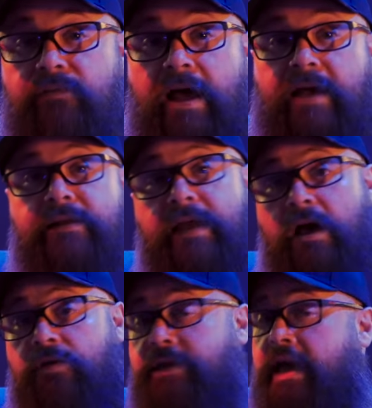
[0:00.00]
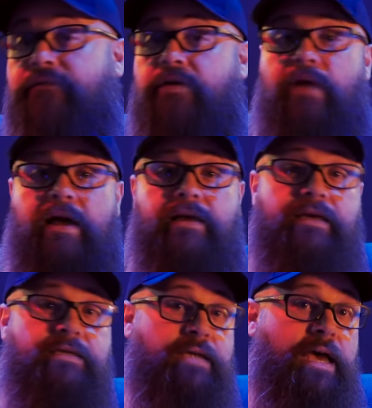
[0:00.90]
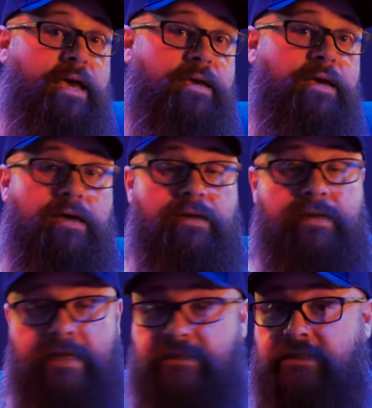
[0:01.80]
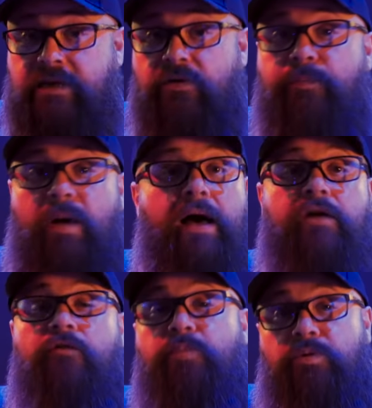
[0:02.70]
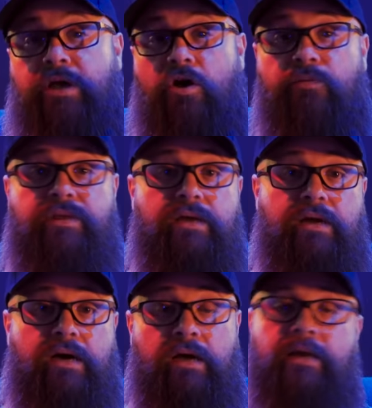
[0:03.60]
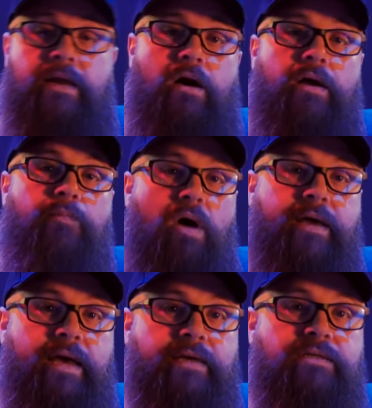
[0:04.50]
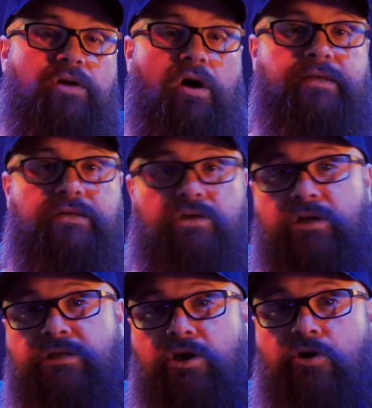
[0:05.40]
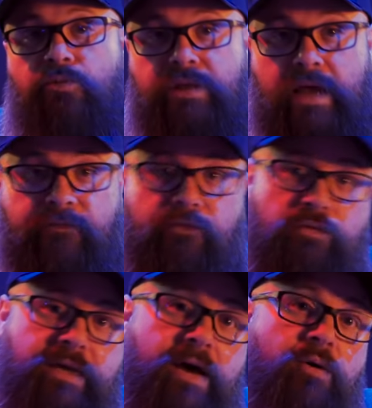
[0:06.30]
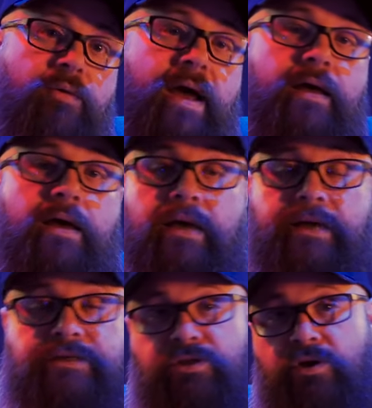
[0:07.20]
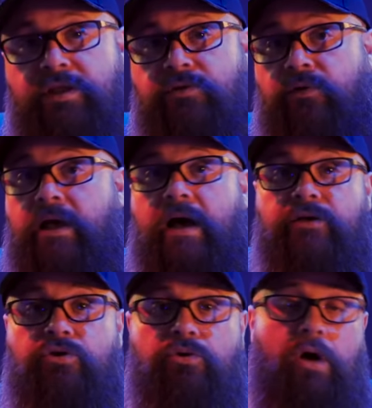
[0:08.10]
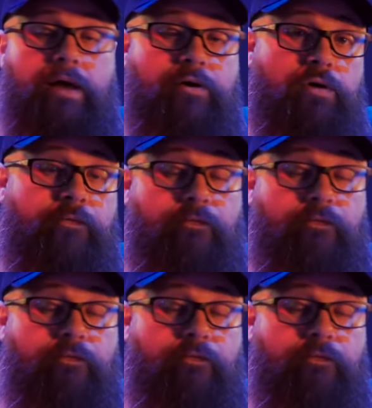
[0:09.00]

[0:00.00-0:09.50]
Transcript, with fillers: rack. Now, the AV rack is a necessary part of building home theater. Now, in my case, I decided to go with a full tower rack. It's 33RU. I got it